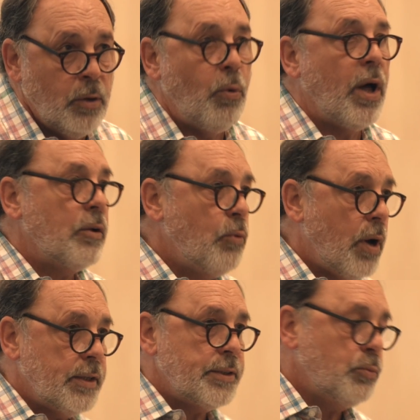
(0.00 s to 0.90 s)
Walla
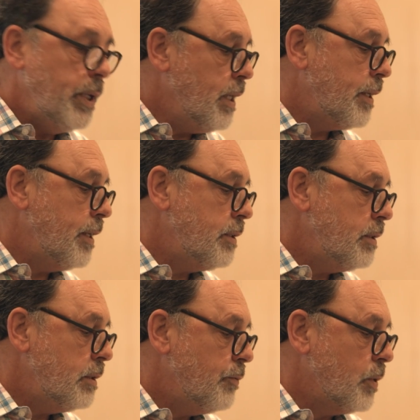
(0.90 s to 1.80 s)
Walla sweet
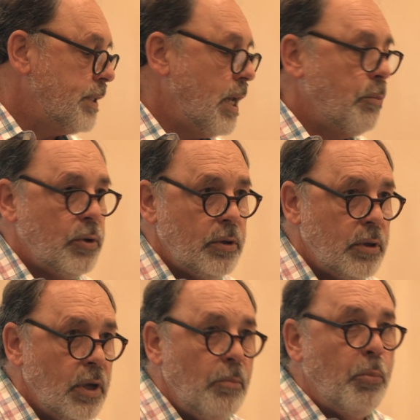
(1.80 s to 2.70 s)
onions, for example,
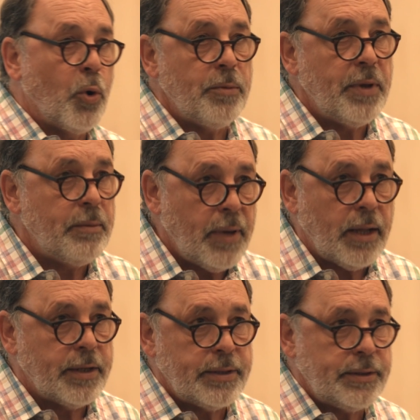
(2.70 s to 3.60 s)
Boardman
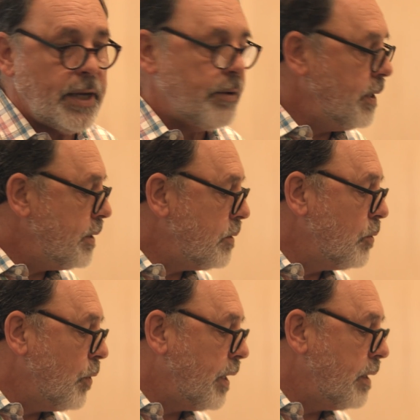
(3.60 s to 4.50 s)
melons out in eastern
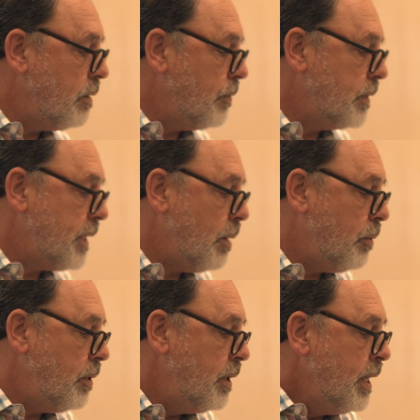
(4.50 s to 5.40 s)
Oregon, for
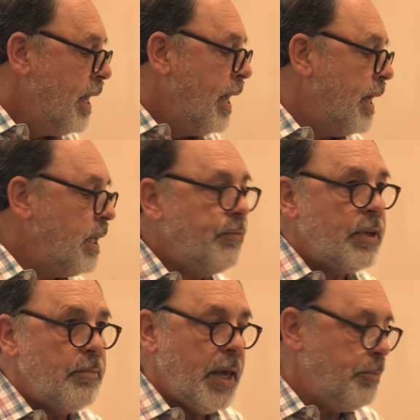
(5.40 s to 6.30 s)
example, and
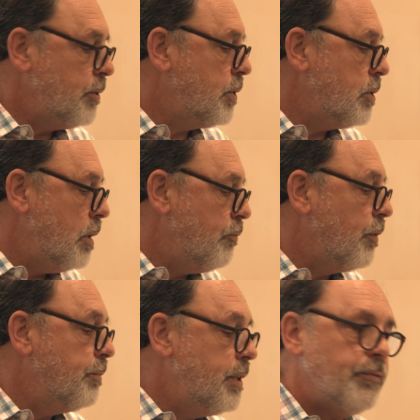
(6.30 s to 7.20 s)
even maple syrup
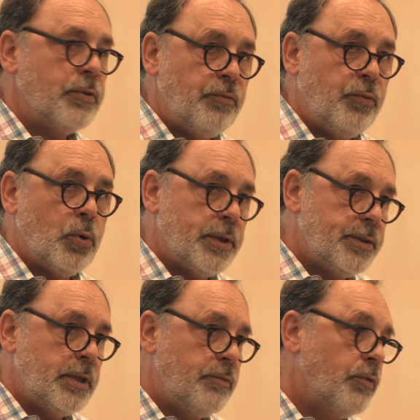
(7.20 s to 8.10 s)
from different
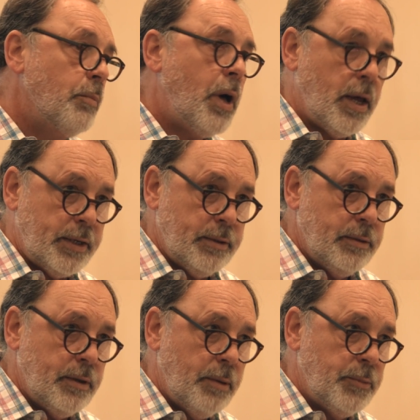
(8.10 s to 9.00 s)
forests in Vermont,
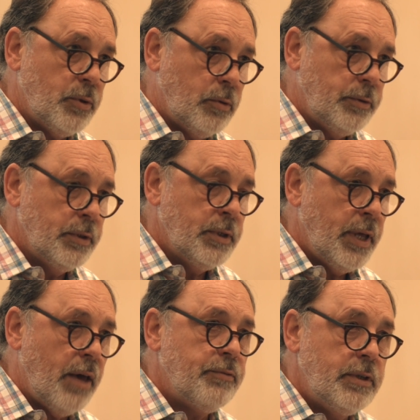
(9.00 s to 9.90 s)
I'm told,
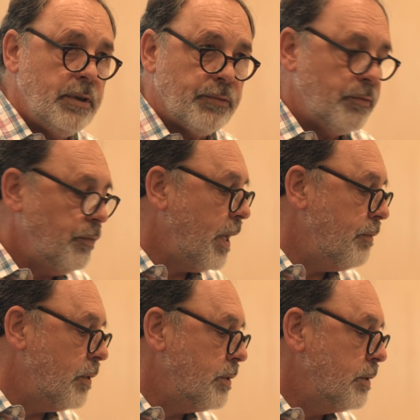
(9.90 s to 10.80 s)
have different
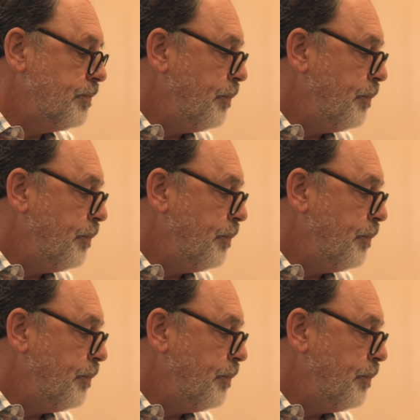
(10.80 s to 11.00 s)
flavors.